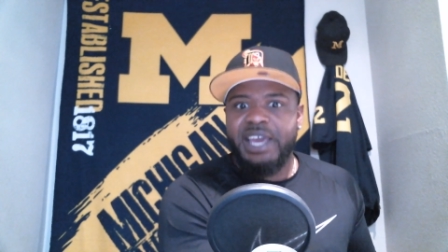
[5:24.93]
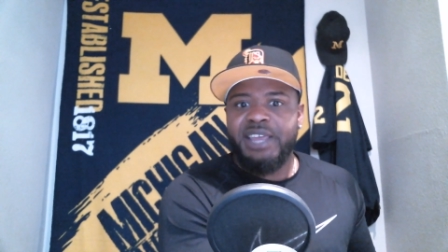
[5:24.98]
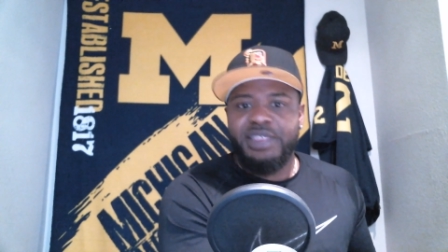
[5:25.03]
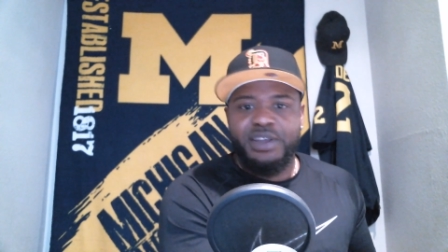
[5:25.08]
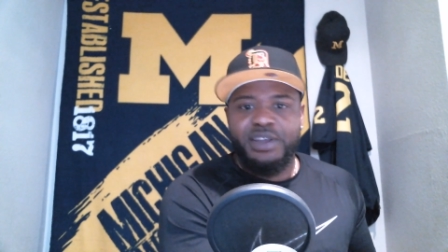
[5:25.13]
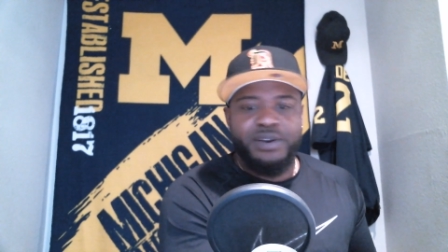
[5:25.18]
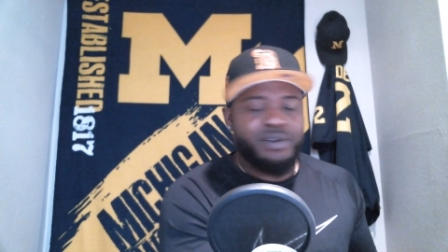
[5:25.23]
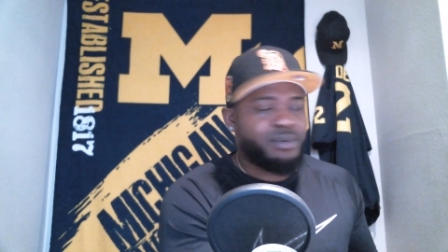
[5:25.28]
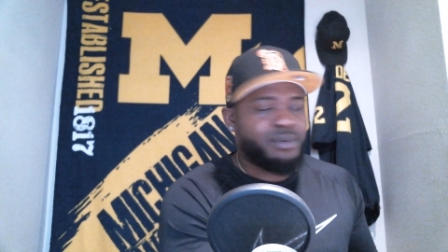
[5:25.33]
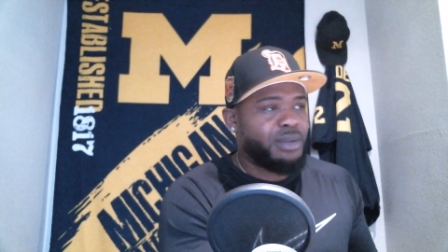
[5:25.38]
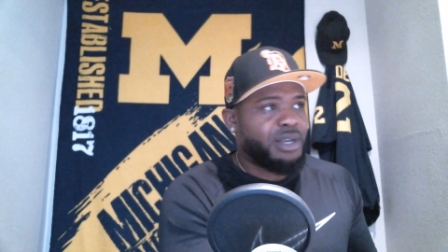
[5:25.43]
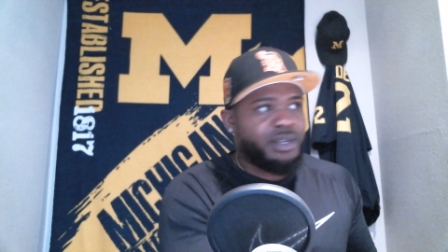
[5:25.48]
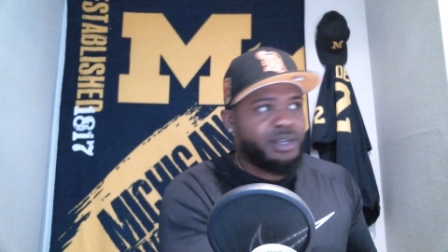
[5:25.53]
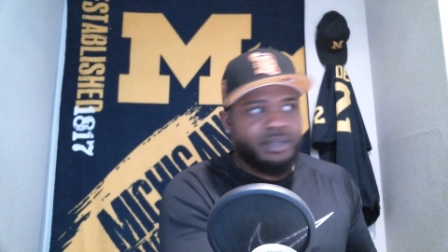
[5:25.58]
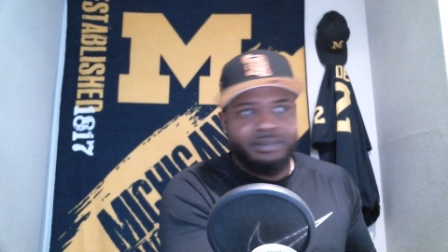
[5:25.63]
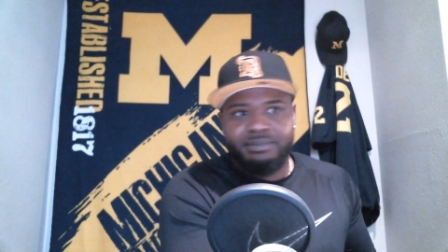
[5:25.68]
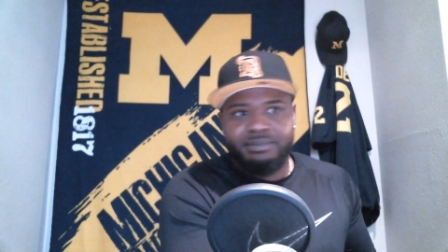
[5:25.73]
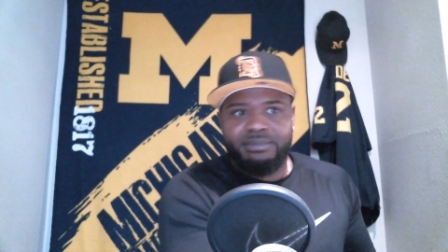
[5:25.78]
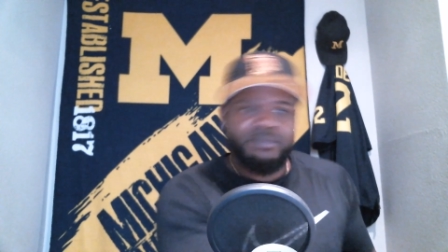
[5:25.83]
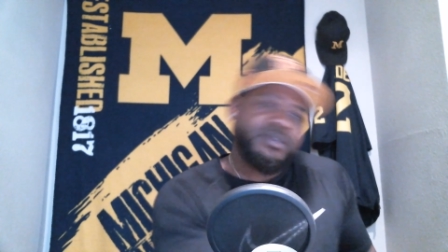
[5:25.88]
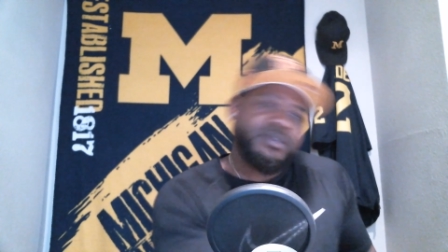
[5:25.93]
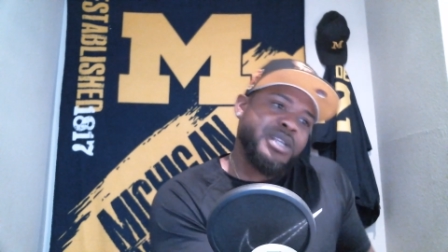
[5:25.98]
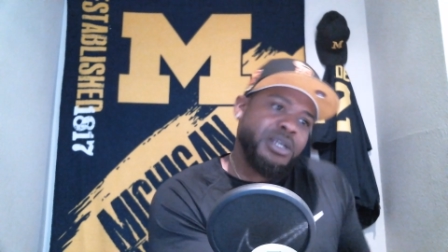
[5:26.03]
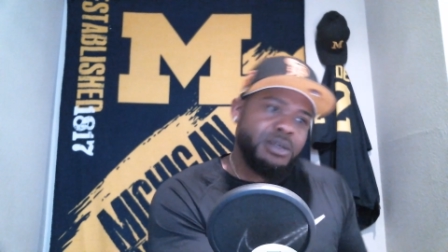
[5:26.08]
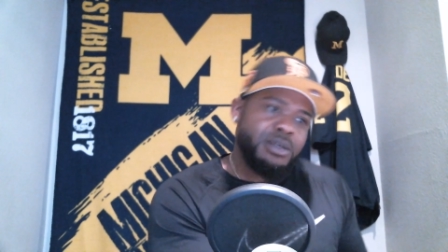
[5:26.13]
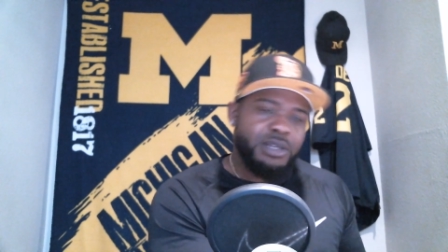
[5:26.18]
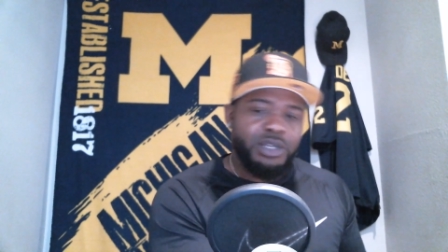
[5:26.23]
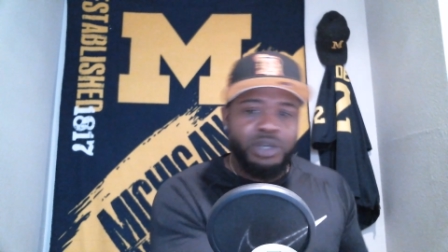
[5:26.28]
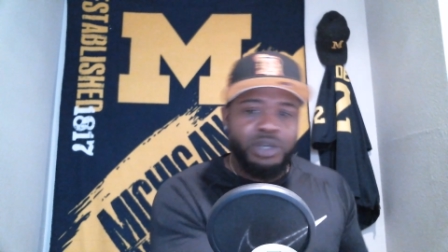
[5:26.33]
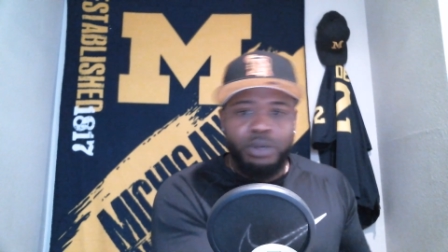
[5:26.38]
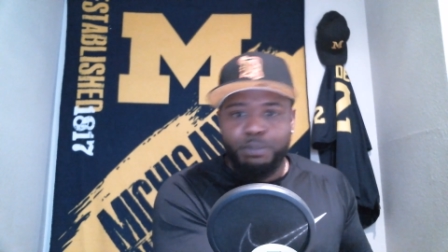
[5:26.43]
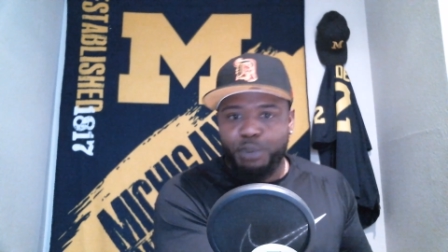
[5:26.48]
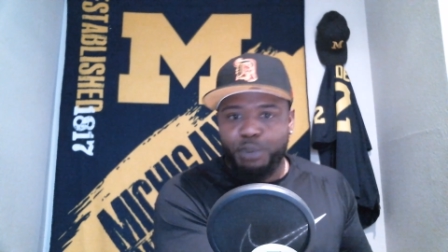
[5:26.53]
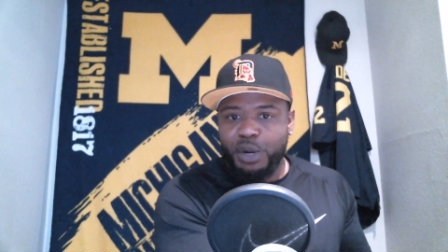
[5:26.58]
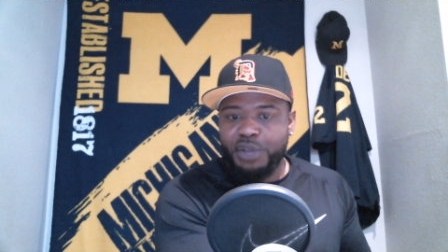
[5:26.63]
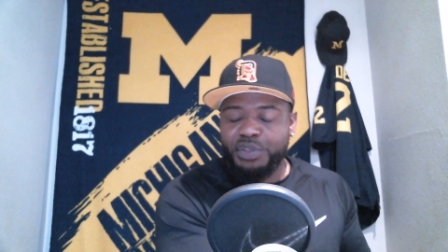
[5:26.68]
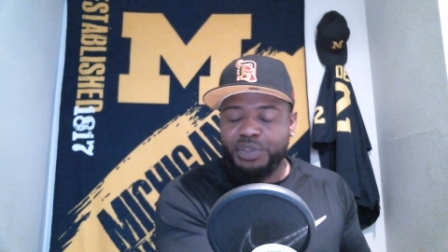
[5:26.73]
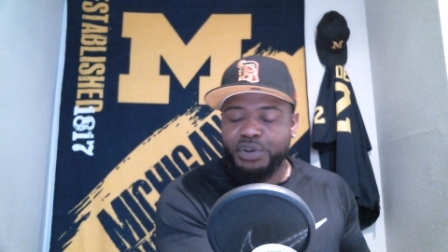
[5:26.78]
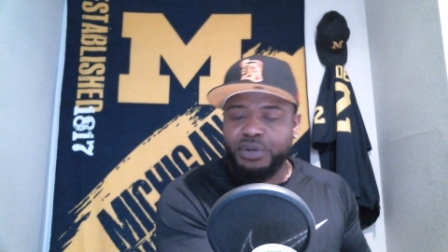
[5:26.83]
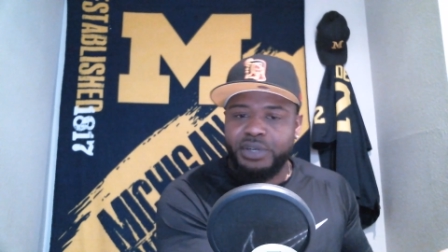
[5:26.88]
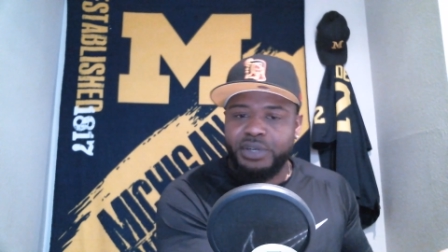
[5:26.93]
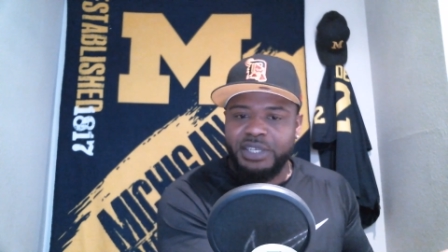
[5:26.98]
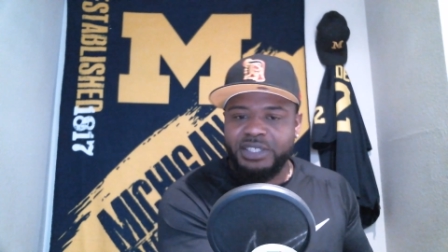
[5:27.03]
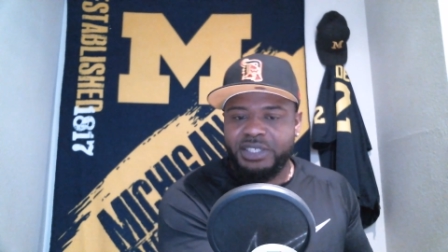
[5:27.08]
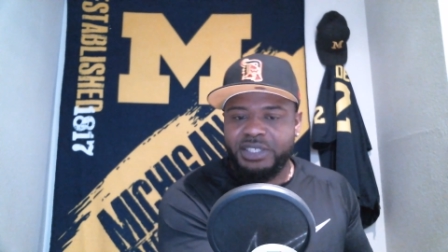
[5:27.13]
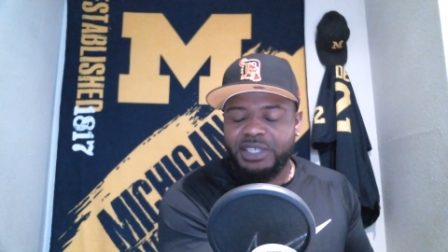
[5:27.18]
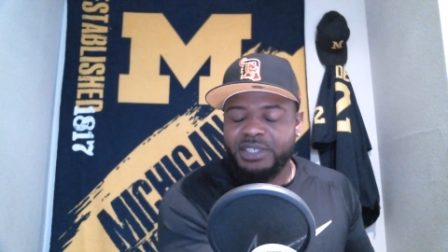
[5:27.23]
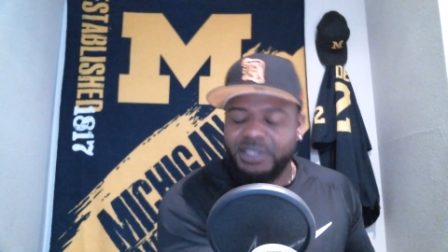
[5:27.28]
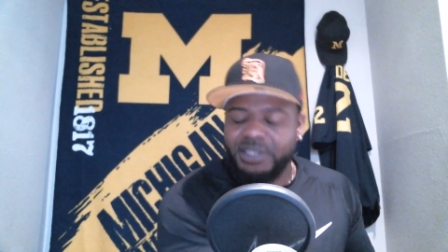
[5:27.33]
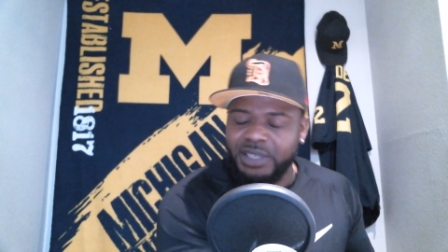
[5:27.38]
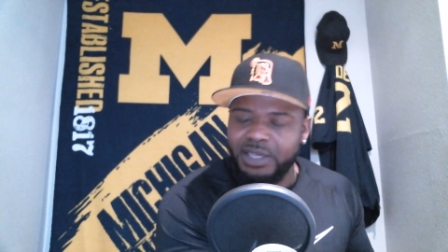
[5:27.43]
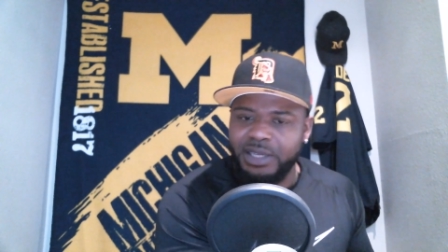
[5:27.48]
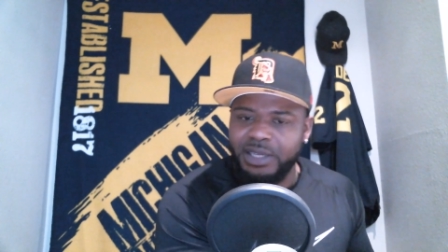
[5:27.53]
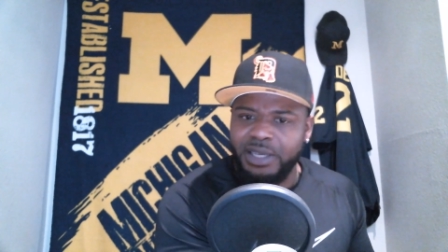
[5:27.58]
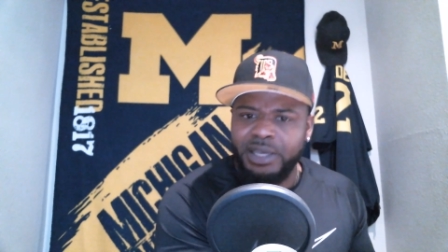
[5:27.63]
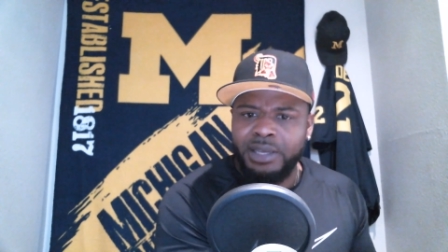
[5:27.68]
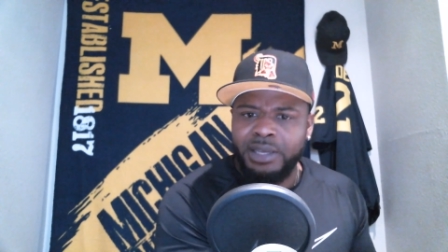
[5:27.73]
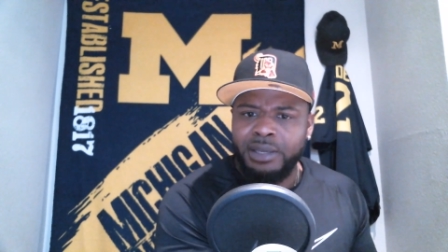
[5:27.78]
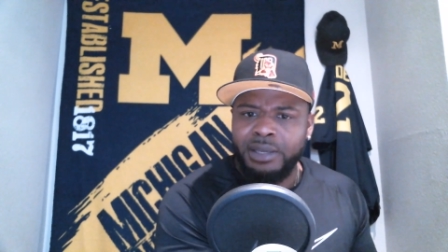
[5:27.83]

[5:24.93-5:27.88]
their little brother, consistently?